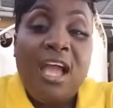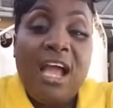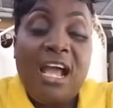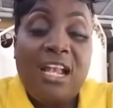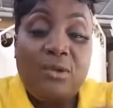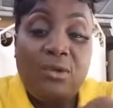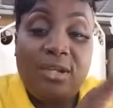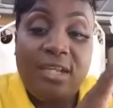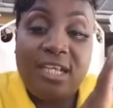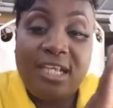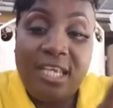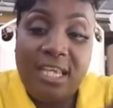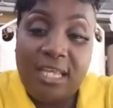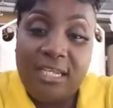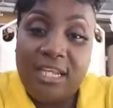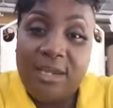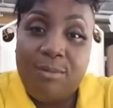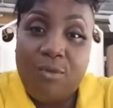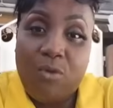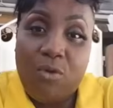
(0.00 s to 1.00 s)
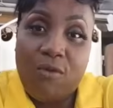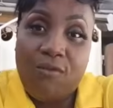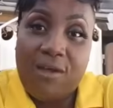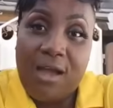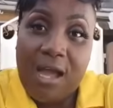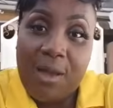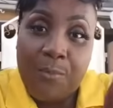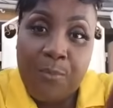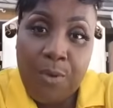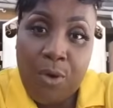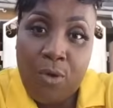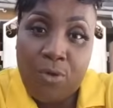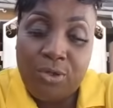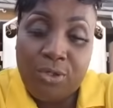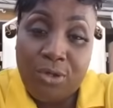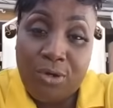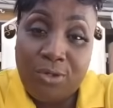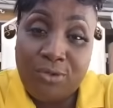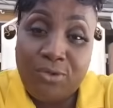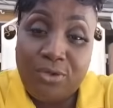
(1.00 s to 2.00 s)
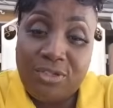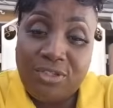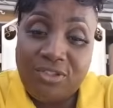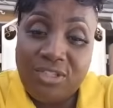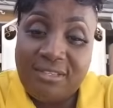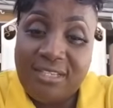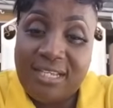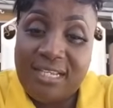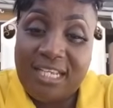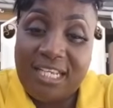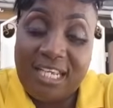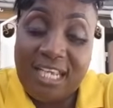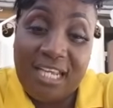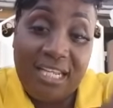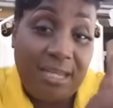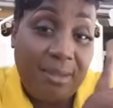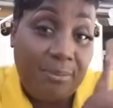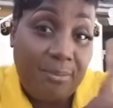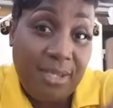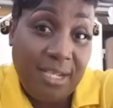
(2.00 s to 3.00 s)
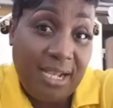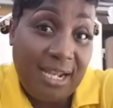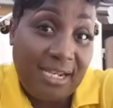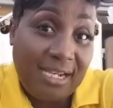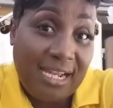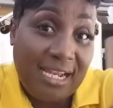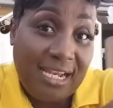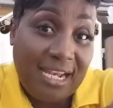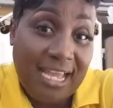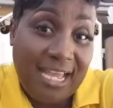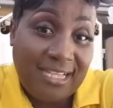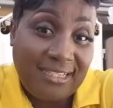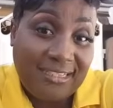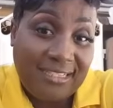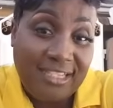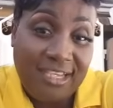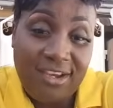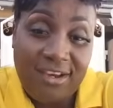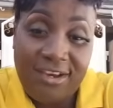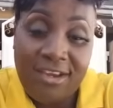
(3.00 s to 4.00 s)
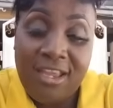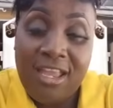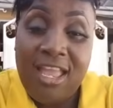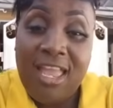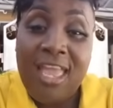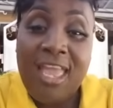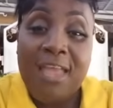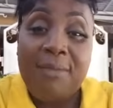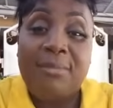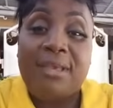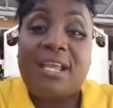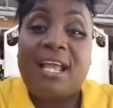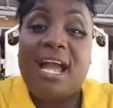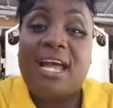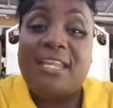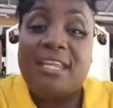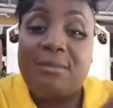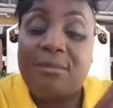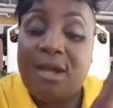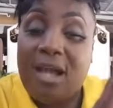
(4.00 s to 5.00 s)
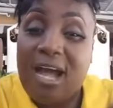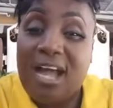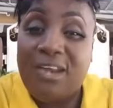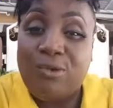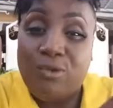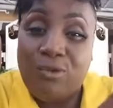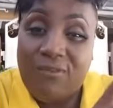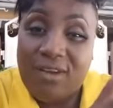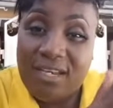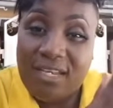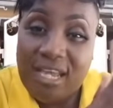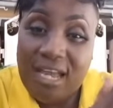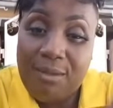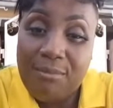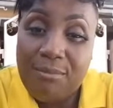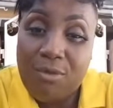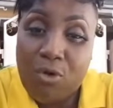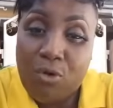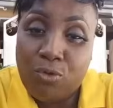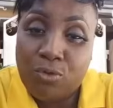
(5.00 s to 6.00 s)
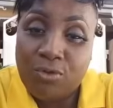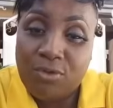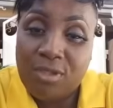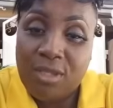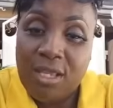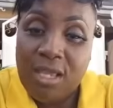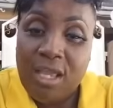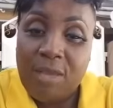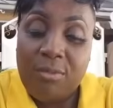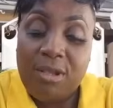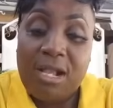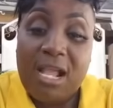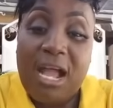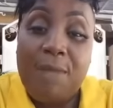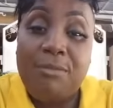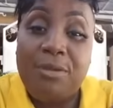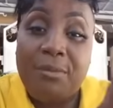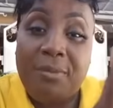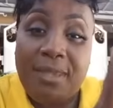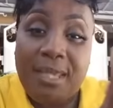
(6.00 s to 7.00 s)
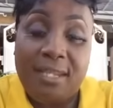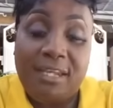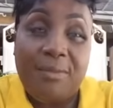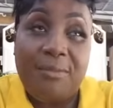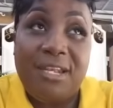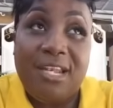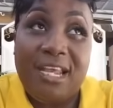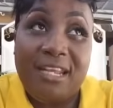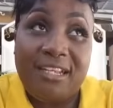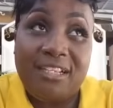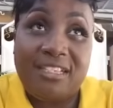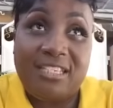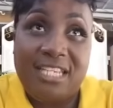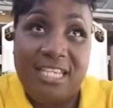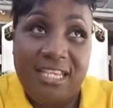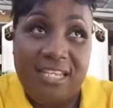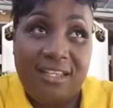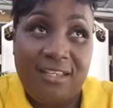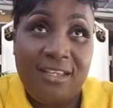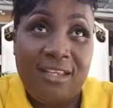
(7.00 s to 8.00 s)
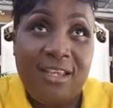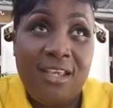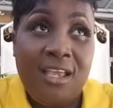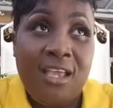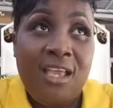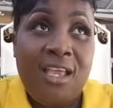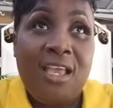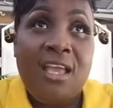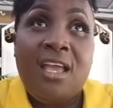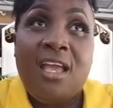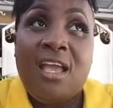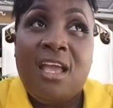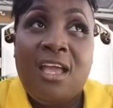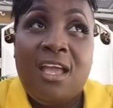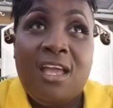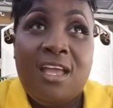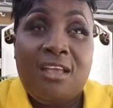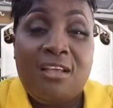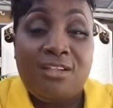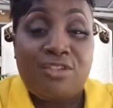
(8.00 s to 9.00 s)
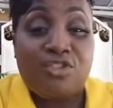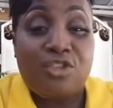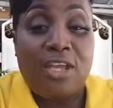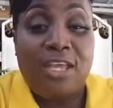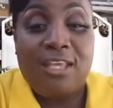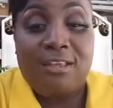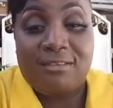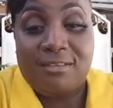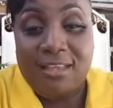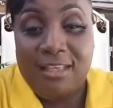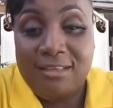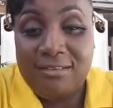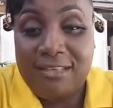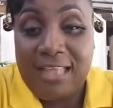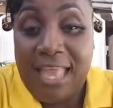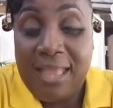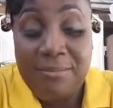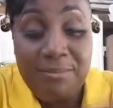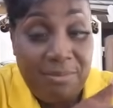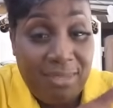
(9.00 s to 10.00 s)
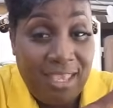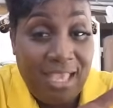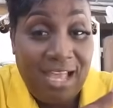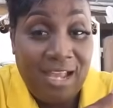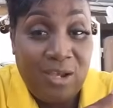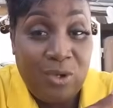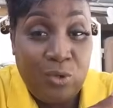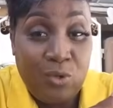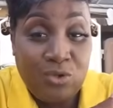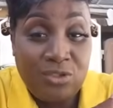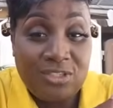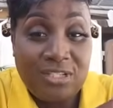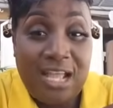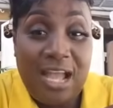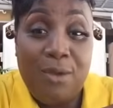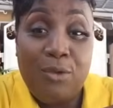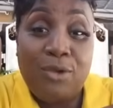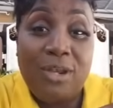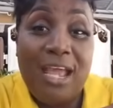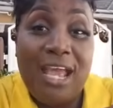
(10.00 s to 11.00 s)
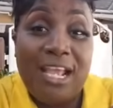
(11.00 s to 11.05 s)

Although the cake them over a pound, don't tell me sister the cake them bigger than last year because them gone over the amount because me bake them in the tin. So it's like me I lose because when